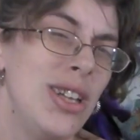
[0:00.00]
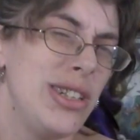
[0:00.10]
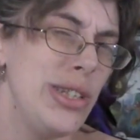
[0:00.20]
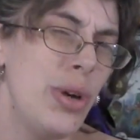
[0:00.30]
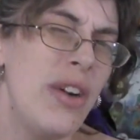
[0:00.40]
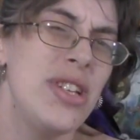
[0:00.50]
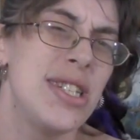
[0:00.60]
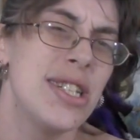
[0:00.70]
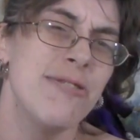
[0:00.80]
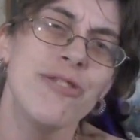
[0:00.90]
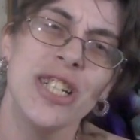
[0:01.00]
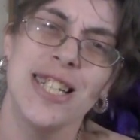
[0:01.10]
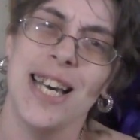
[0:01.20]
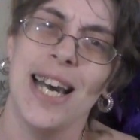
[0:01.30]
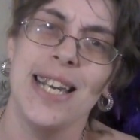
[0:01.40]
Do you have a
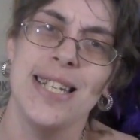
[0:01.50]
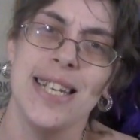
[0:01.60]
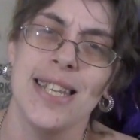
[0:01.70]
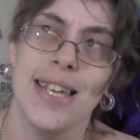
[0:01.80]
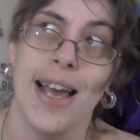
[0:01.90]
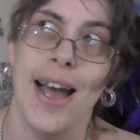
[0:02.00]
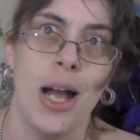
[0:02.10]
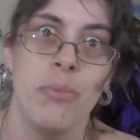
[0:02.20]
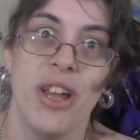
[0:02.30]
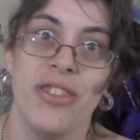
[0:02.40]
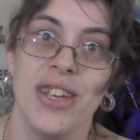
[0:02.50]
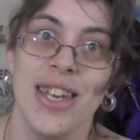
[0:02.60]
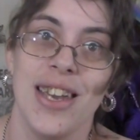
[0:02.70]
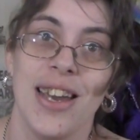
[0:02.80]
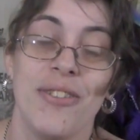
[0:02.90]
different idea that I'm not
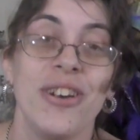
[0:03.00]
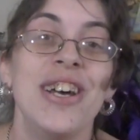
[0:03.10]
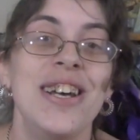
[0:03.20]
thinking of?